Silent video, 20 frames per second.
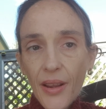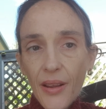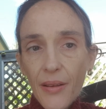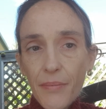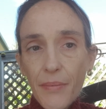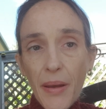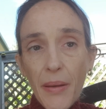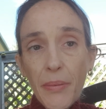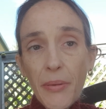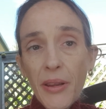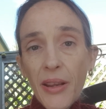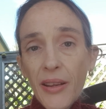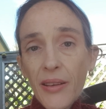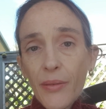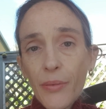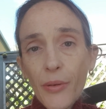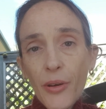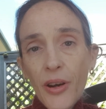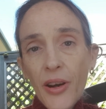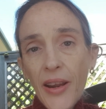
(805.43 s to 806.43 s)
Maybe
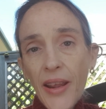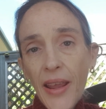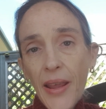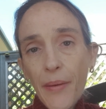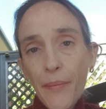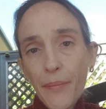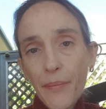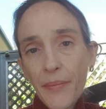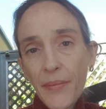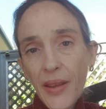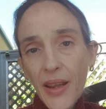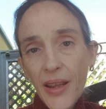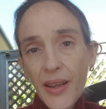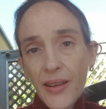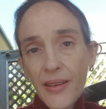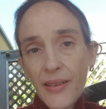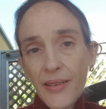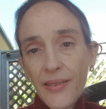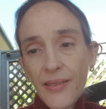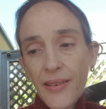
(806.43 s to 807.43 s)
that's where I am,
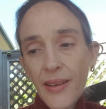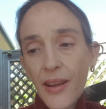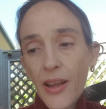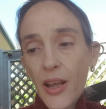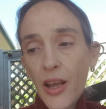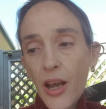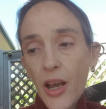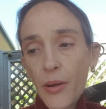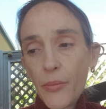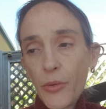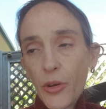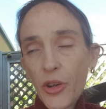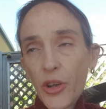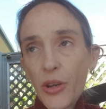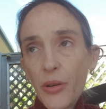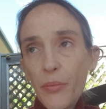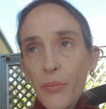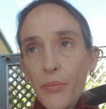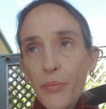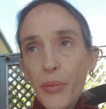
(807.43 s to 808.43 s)
and I'm not going
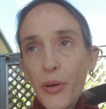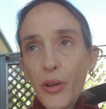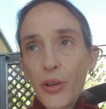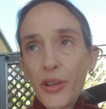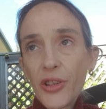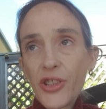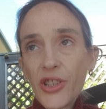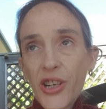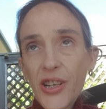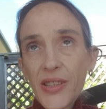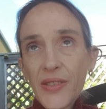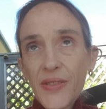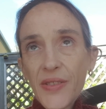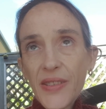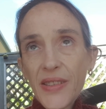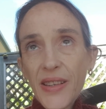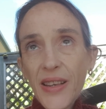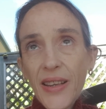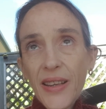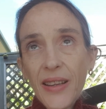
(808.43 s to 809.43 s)
to apologise for
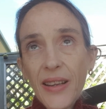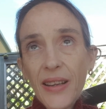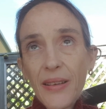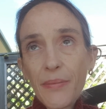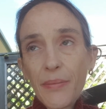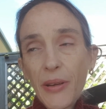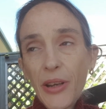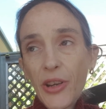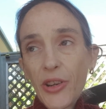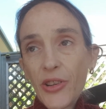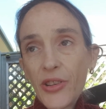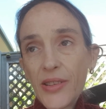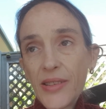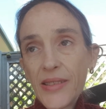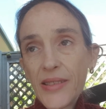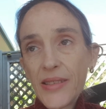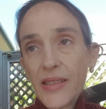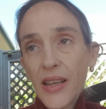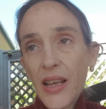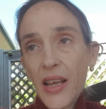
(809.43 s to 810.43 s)
saying that, because
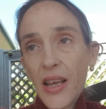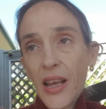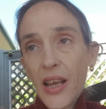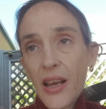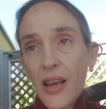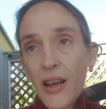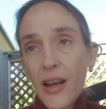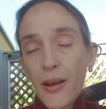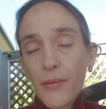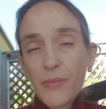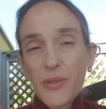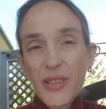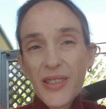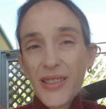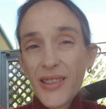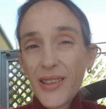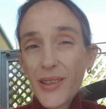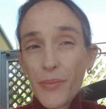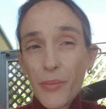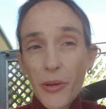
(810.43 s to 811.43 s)
I'm
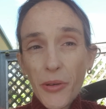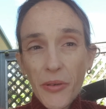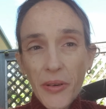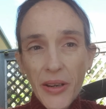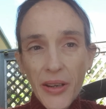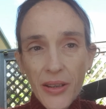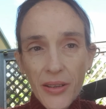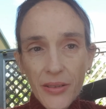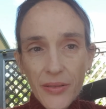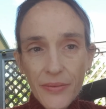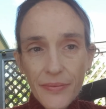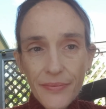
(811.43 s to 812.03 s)
just going to be real,